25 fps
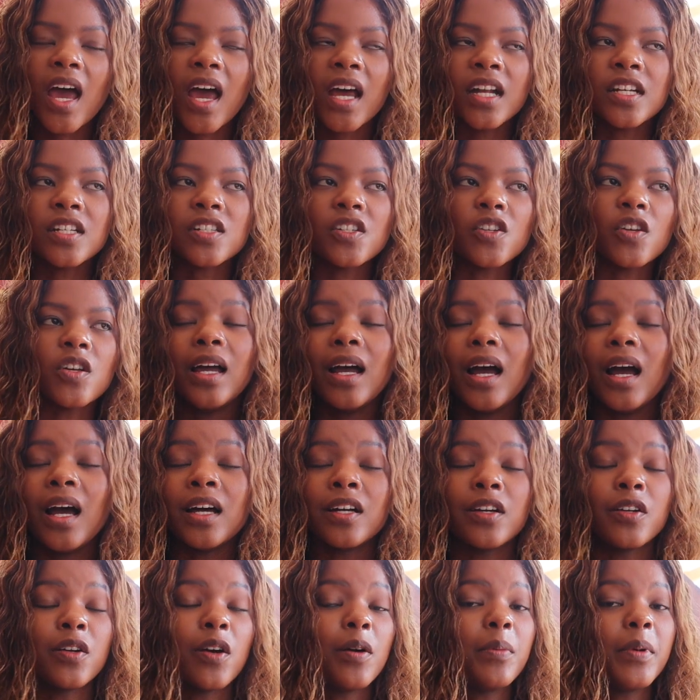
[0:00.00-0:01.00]
and
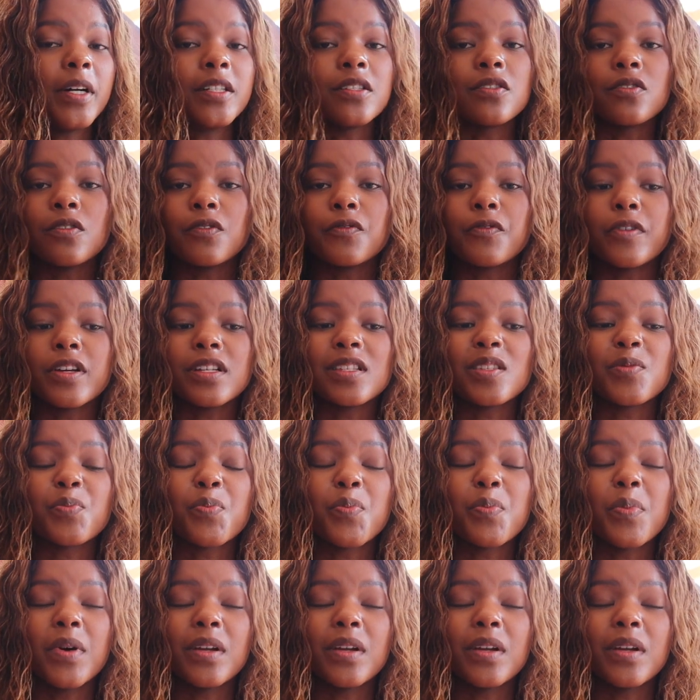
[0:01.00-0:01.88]
I don't know about your friends,